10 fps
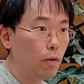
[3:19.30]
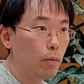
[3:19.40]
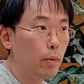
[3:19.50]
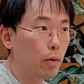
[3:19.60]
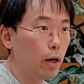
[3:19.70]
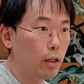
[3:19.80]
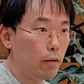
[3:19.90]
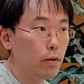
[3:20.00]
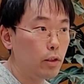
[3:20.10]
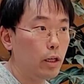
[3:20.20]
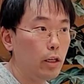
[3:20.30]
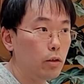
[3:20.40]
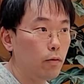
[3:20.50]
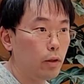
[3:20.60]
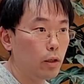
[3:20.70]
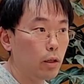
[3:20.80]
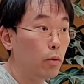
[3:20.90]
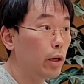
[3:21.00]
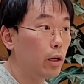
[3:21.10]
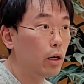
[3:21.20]
for people at different stage of their
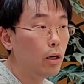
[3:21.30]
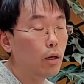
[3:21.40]
career